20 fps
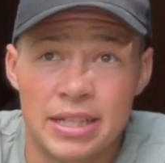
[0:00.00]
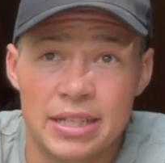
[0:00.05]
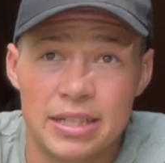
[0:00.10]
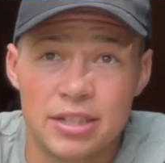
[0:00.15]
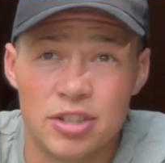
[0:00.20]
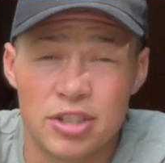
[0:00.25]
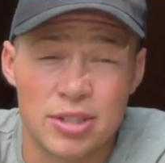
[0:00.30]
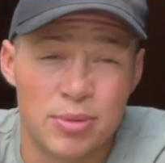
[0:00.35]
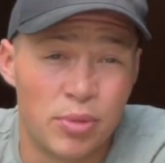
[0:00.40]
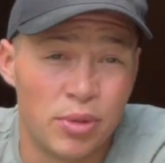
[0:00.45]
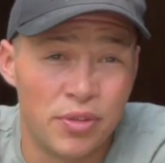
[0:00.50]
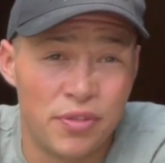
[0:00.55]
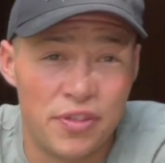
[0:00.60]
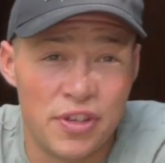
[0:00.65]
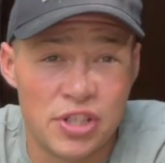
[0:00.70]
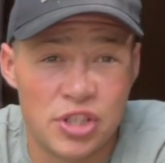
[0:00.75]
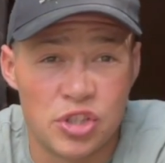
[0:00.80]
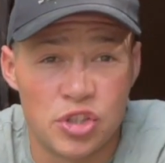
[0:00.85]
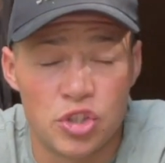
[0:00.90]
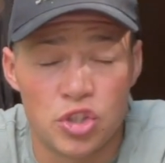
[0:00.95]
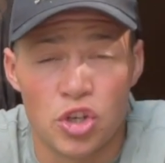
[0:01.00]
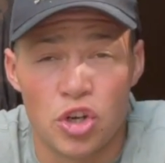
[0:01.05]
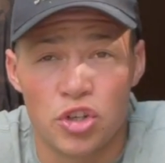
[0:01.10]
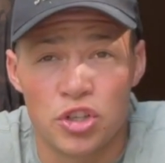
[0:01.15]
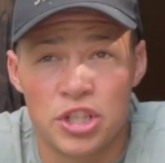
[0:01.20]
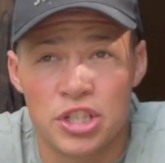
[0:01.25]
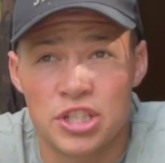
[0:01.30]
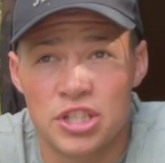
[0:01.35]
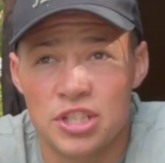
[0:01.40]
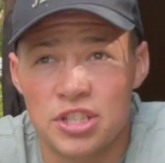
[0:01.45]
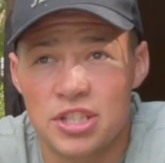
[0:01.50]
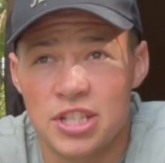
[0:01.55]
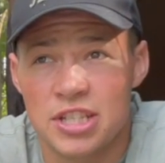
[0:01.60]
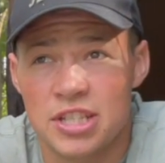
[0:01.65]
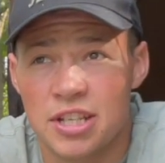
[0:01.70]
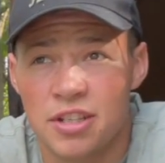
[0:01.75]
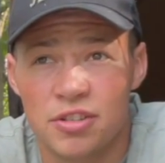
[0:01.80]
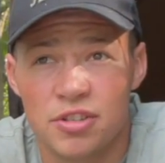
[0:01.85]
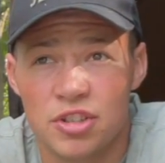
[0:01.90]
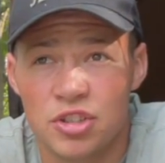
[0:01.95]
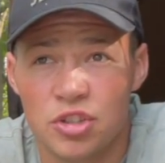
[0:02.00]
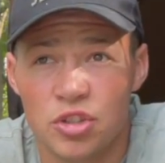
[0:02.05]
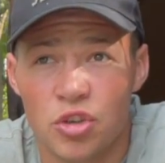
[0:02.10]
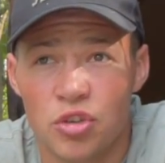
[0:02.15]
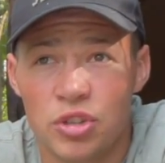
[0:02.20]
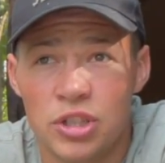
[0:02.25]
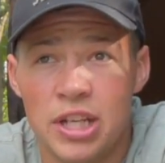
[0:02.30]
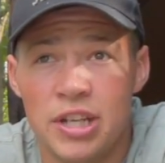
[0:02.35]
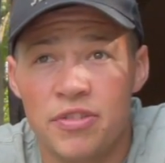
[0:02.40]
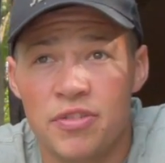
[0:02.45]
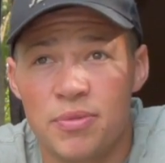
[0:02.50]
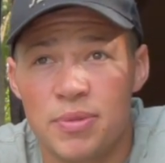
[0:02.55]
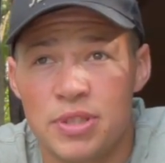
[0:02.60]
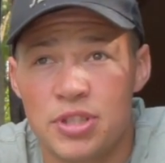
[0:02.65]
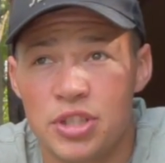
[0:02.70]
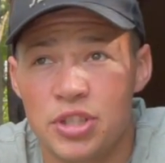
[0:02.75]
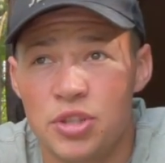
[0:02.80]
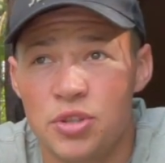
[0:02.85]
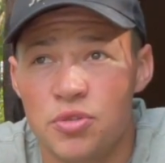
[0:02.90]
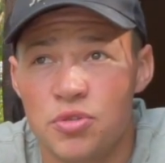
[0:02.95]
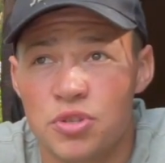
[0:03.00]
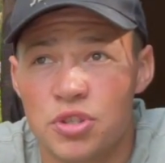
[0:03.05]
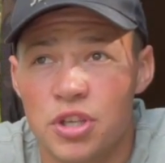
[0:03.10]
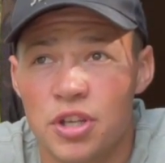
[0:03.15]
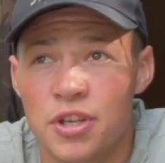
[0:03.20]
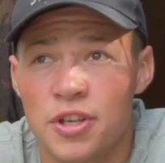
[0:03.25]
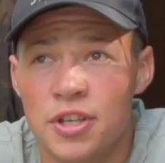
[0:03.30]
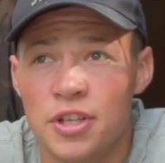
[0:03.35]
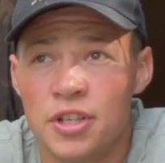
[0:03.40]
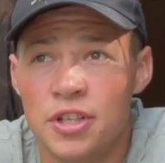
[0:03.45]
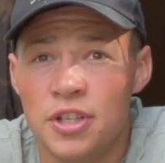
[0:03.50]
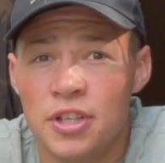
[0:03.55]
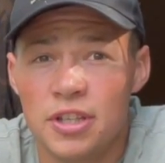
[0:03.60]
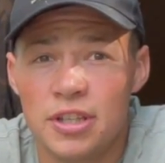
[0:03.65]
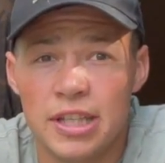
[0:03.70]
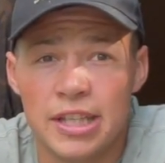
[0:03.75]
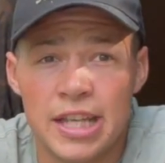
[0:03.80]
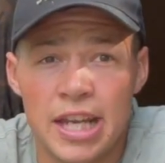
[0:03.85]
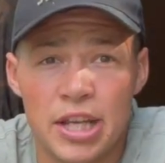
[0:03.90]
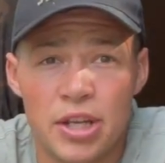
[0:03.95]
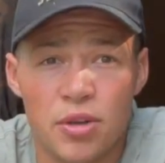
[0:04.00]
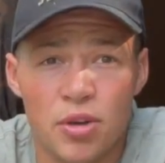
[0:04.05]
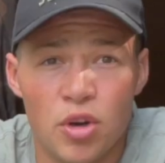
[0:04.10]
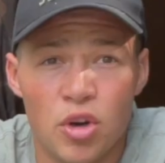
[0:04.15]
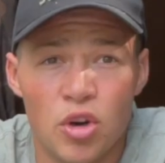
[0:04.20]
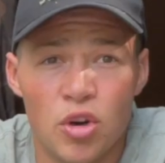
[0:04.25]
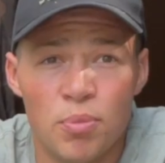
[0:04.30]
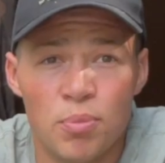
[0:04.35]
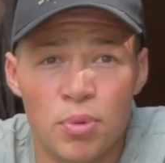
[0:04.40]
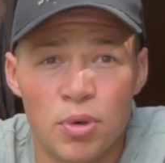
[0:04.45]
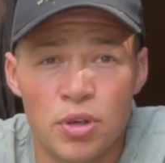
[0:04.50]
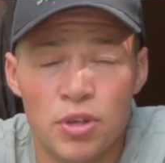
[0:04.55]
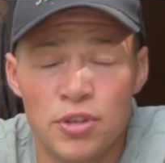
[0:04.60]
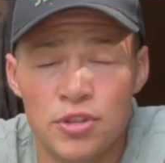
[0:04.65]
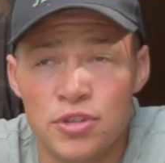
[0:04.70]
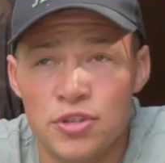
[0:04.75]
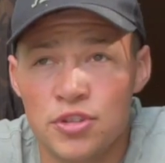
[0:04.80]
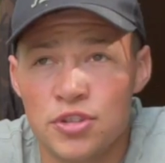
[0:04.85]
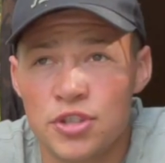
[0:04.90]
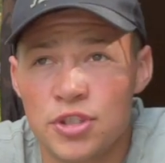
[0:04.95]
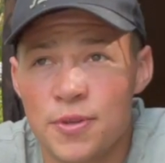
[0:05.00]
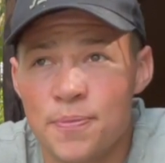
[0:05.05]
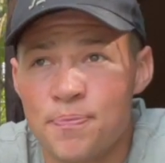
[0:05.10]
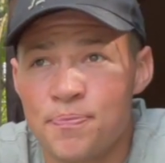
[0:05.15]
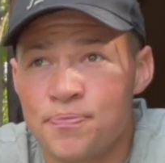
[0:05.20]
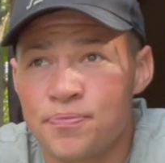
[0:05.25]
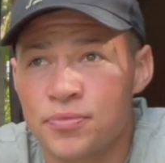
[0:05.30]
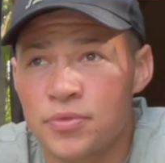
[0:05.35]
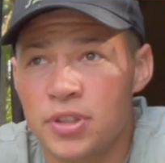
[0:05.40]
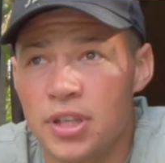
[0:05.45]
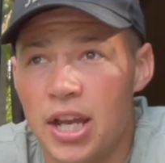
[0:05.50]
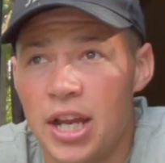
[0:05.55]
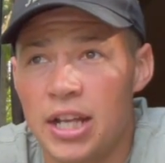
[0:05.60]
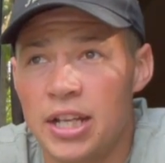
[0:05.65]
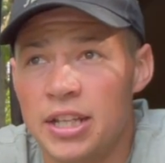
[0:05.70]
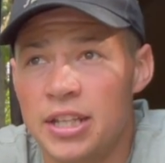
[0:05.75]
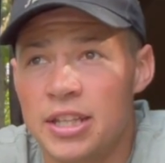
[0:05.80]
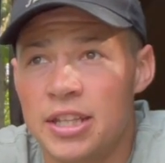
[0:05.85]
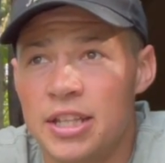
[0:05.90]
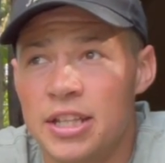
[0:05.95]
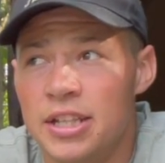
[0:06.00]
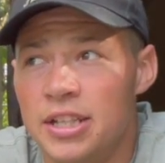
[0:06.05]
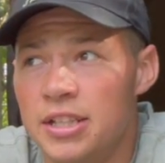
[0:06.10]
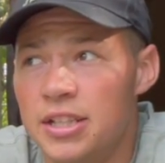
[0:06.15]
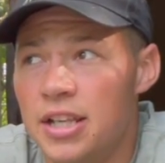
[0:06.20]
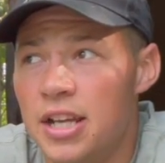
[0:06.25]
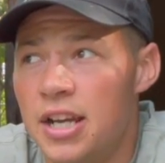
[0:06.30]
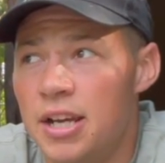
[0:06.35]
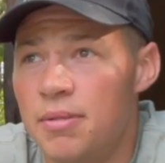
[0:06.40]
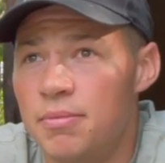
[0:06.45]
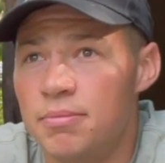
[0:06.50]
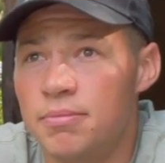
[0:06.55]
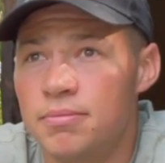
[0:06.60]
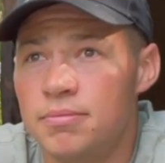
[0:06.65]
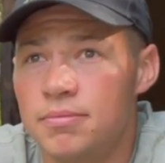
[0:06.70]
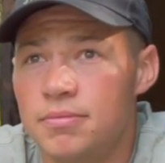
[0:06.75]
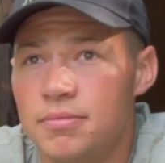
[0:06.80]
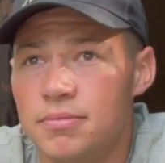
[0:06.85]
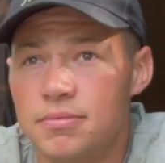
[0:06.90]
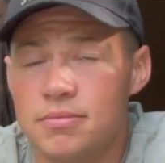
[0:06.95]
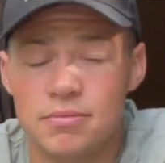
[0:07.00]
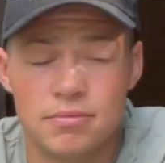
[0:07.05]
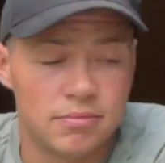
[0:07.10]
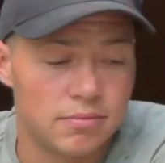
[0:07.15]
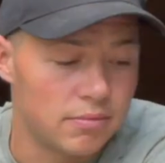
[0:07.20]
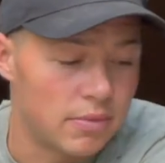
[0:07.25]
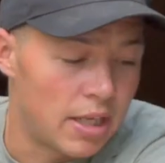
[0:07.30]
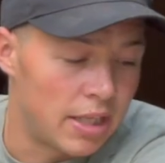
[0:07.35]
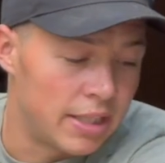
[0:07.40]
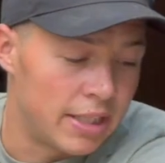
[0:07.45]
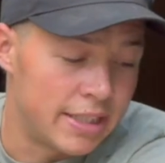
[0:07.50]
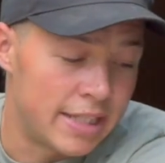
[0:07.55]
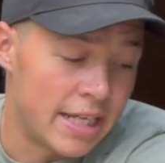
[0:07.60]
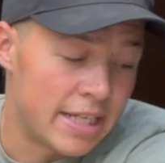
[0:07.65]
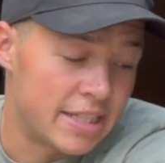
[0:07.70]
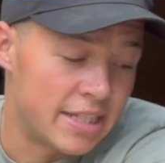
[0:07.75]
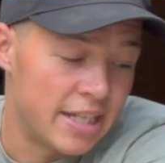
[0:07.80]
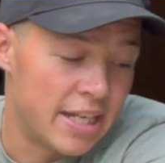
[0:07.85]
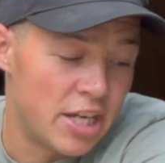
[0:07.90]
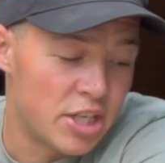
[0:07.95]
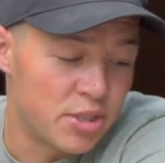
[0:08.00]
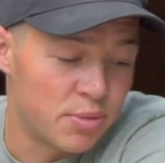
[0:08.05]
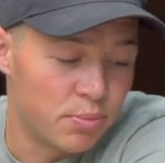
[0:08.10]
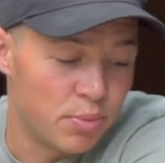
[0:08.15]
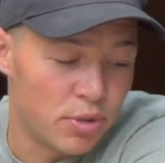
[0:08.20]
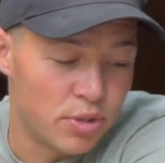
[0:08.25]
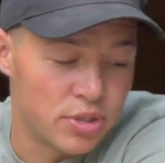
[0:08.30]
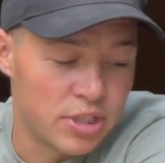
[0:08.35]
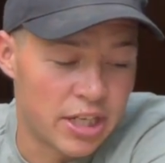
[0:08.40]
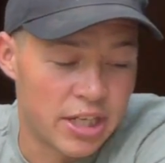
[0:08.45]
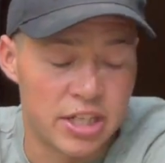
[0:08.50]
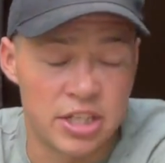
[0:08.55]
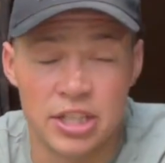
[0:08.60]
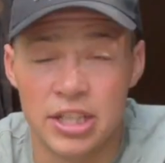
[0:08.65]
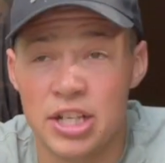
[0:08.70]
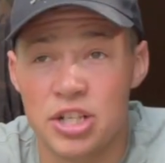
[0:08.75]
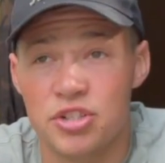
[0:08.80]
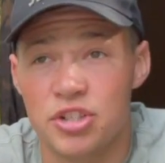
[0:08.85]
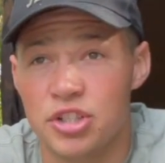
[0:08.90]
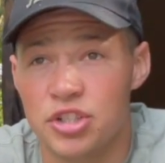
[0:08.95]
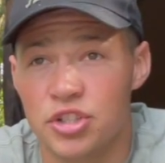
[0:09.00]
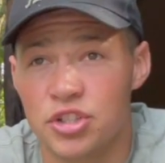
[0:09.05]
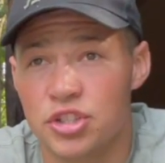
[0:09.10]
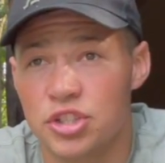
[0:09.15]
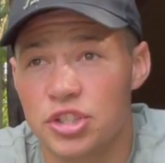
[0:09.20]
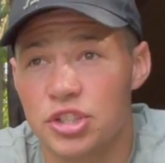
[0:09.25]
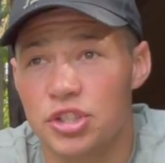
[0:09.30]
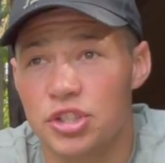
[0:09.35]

Because I'm only fishing short distances, there's no need for me to use the get you home buttons and the destination buttons. I can literally just